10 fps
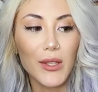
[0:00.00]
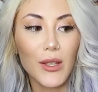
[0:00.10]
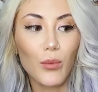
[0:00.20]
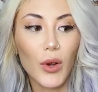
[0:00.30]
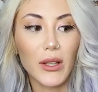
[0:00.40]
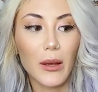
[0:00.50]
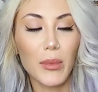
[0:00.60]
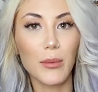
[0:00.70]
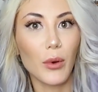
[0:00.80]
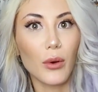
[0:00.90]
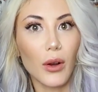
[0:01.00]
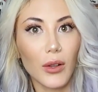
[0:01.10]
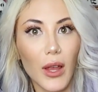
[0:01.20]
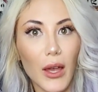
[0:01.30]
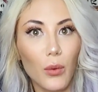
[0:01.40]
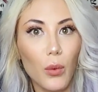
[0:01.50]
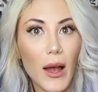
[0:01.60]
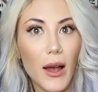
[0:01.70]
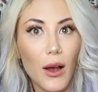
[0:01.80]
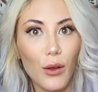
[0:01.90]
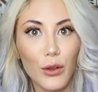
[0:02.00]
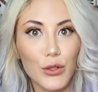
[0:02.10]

someone that people are like wow they're